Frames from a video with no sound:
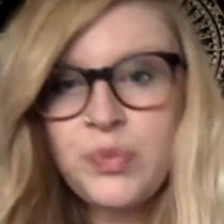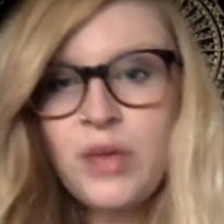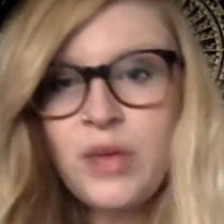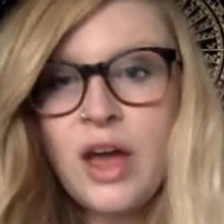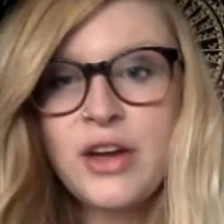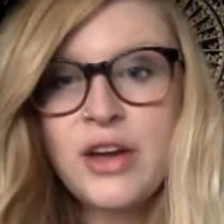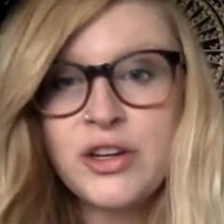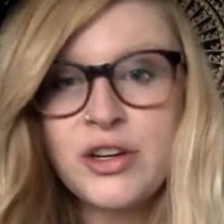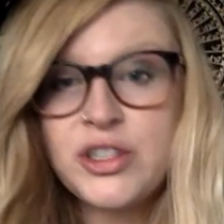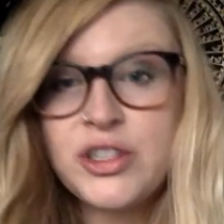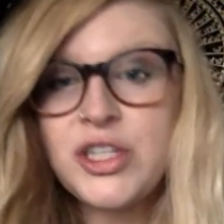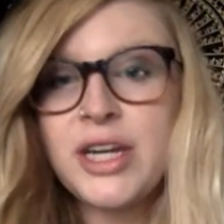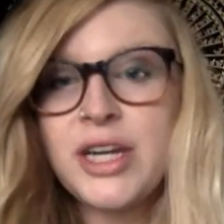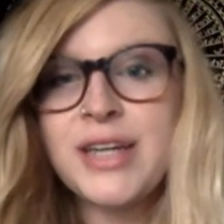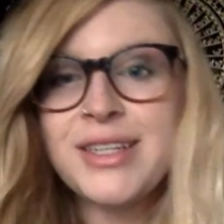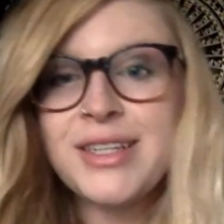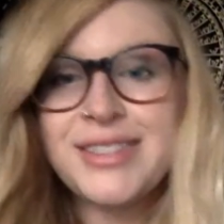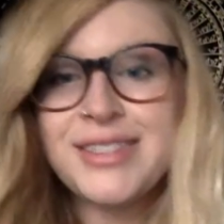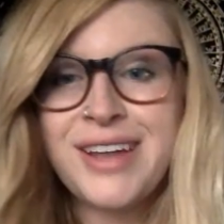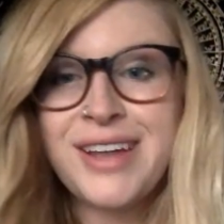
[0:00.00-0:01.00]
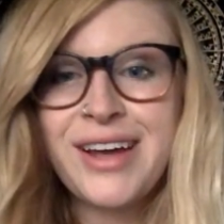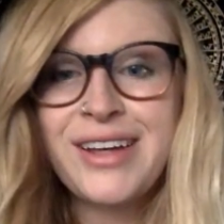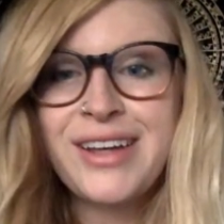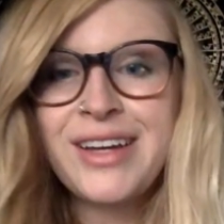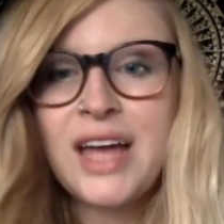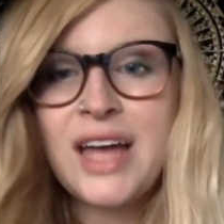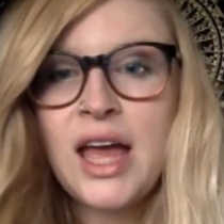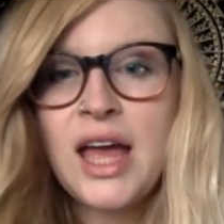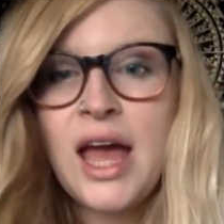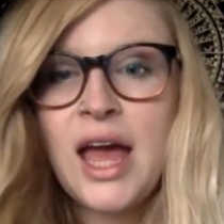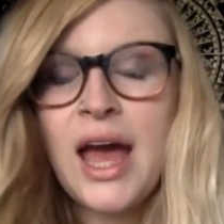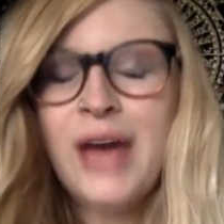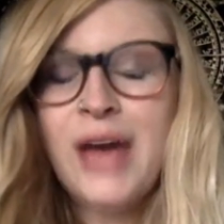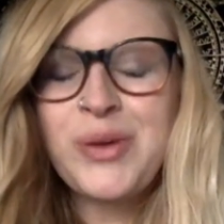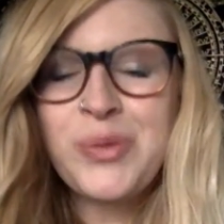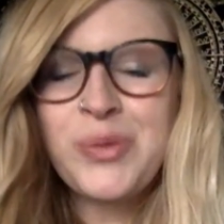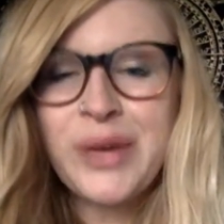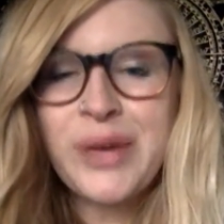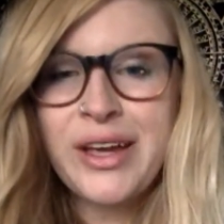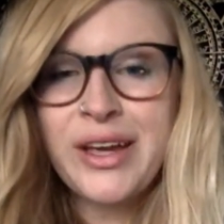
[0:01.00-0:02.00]
energetic sign,
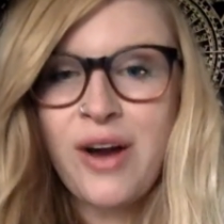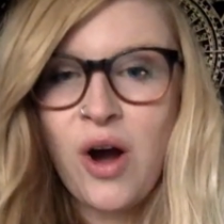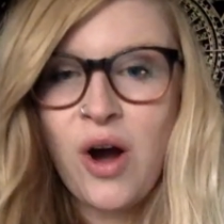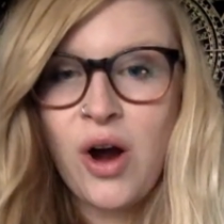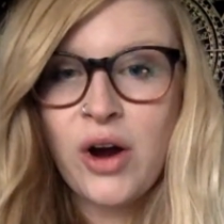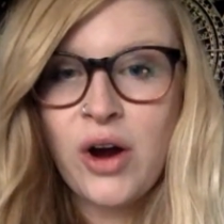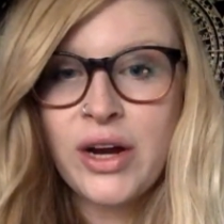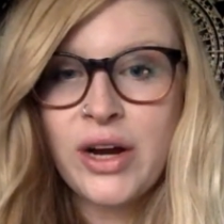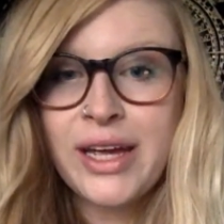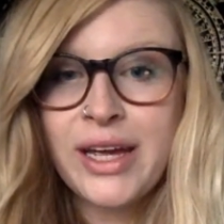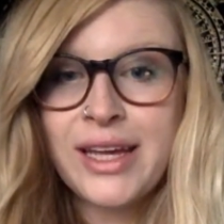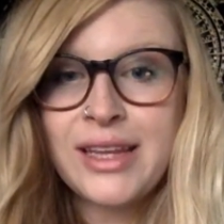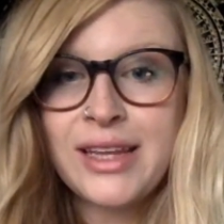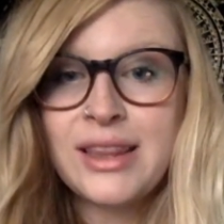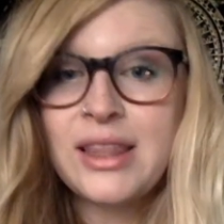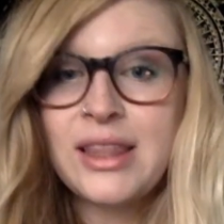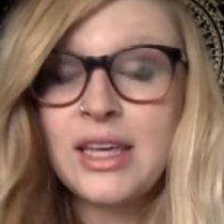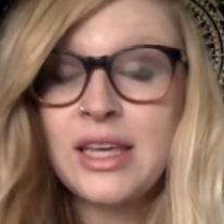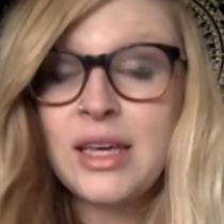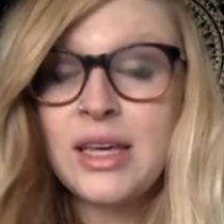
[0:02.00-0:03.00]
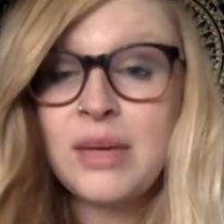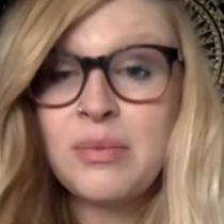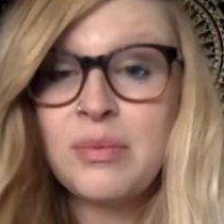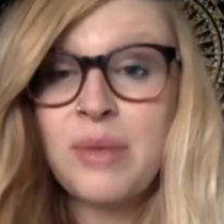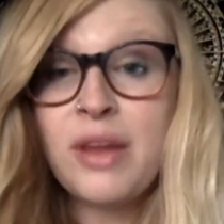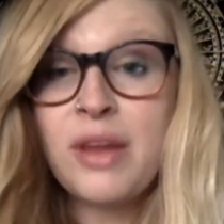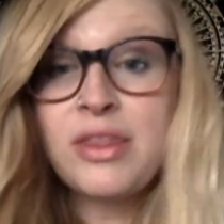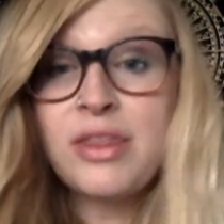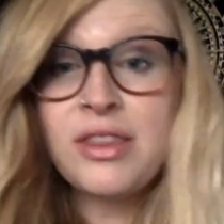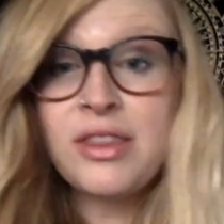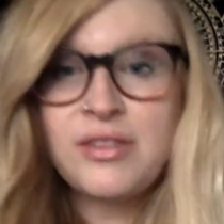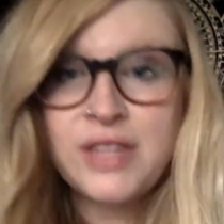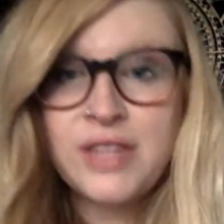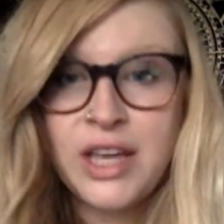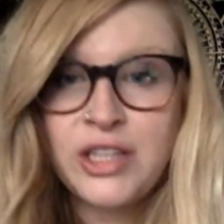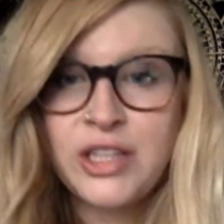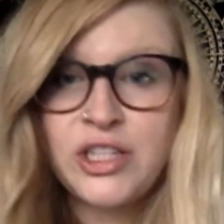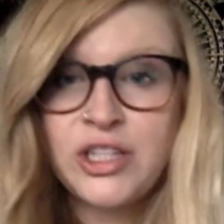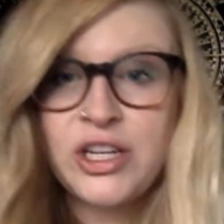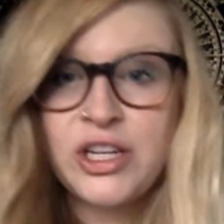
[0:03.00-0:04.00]
and we are in the month of
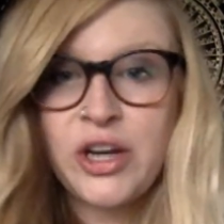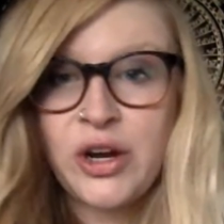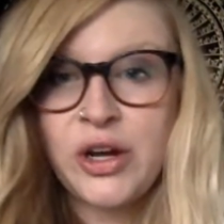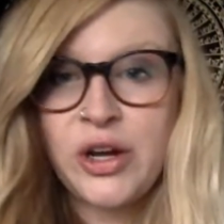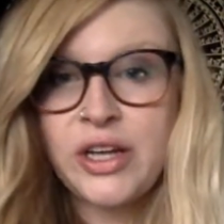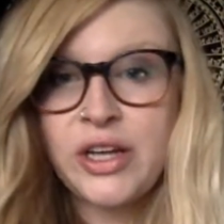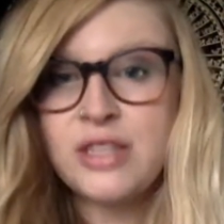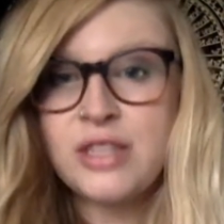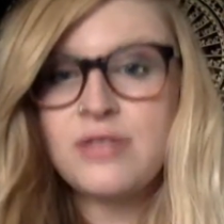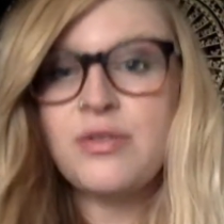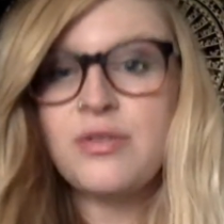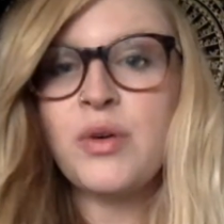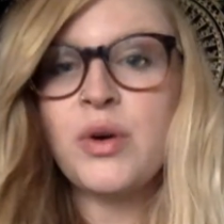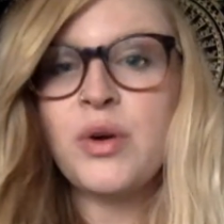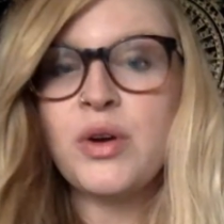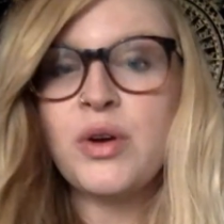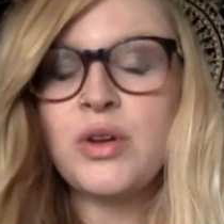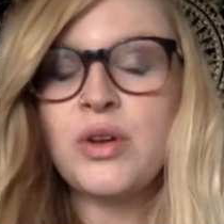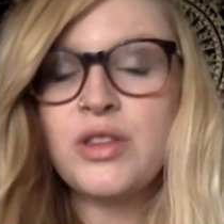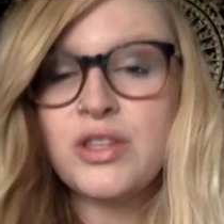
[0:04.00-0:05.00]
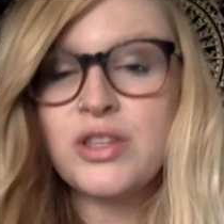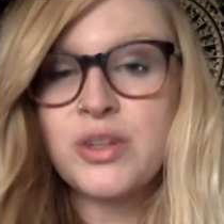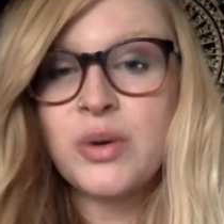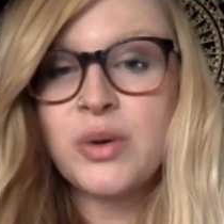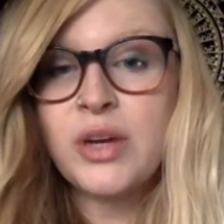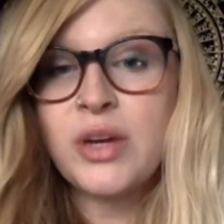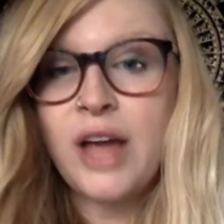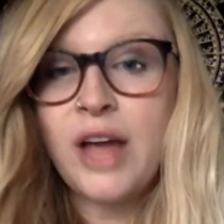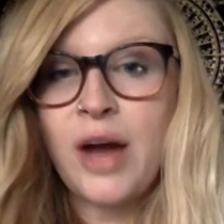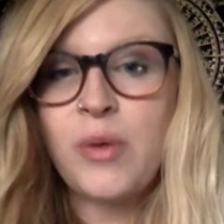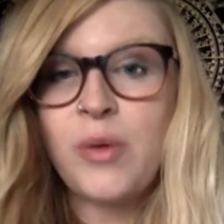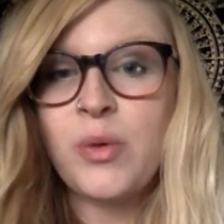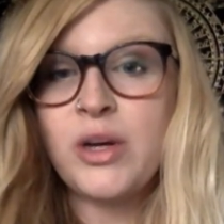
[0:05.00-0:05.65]
Sagittarius for the zodiac.